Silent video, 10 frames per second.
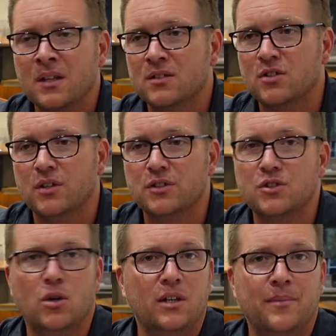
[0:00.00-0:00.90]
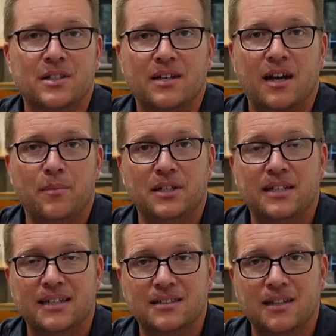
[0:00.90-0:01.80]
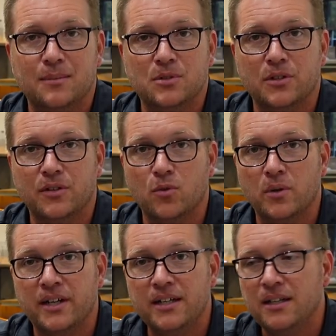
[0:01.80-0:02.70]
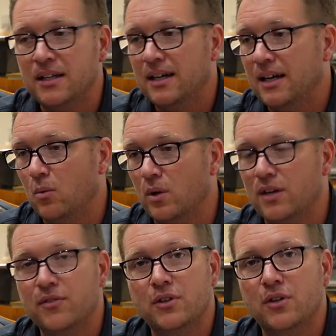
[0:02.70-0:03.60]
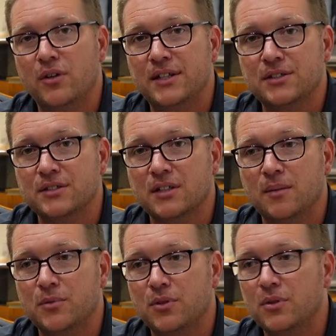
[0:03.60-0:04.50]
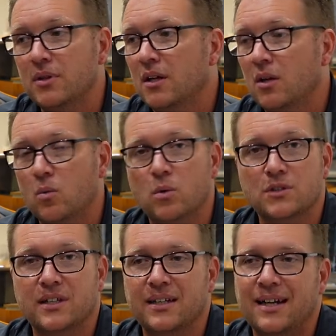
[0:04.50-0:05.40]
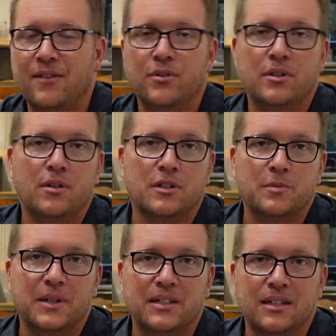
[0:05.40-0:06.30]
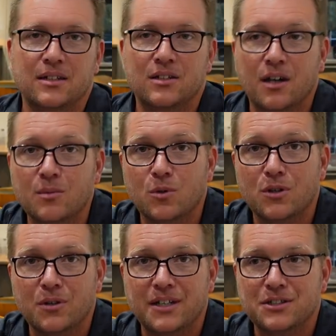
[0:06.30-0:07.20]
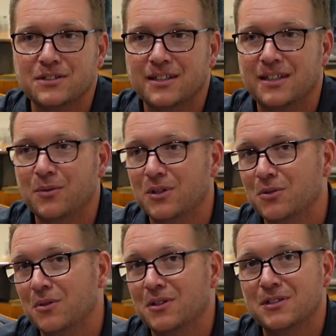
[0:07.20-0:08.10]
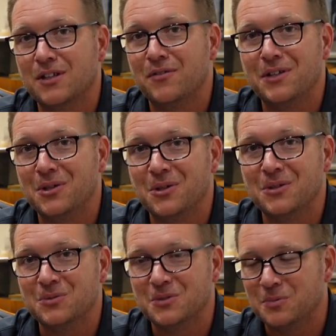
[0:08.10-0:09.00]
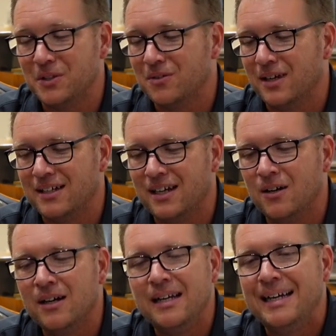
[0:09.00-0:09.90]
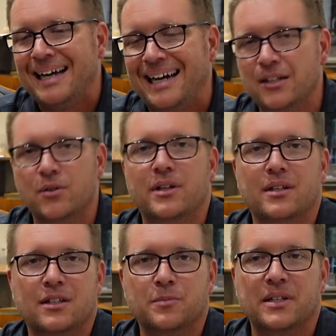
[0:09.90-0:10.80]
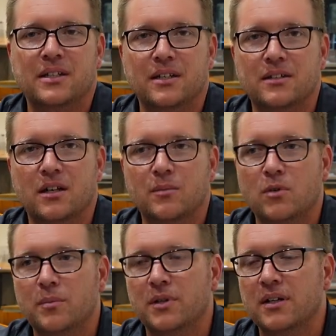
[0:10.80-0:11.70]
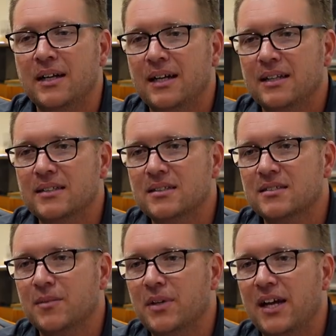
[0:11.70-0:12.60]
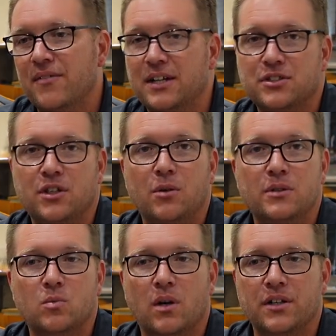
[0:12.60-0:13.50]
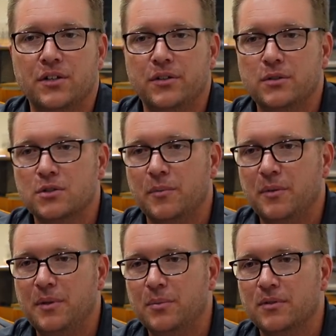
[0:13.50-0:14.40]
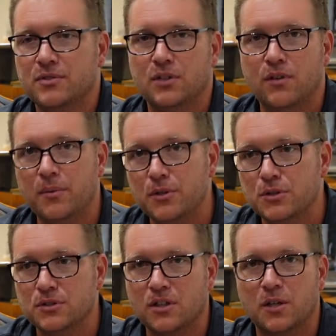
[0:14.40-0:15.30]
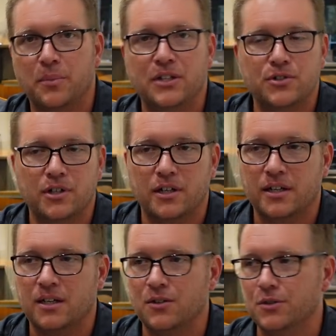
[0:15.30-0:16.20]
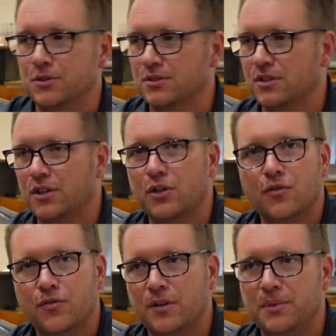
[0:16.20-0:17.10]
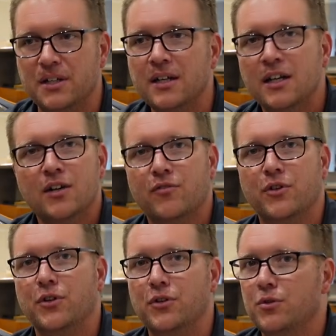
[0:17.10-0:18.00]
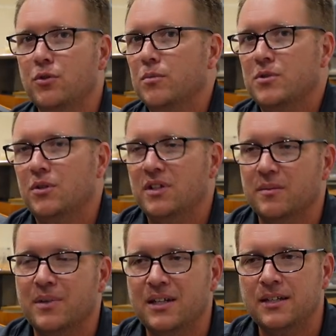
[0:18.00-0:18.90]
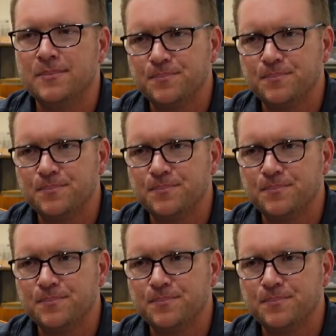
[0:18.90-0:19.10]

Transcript: So there's no limit to how many taxi laps I'll give away. Whatever the donations come to, we'll set it. I really don't expect to get a ton more donations. I think we're at 270 euro as we speak right now. I don't expect to get a ton more, but this is something I've actually always wanted to do. So many people have said, Robert, you should start a Patreon account. You should start a GoFundMe for your YouTube so you can get money.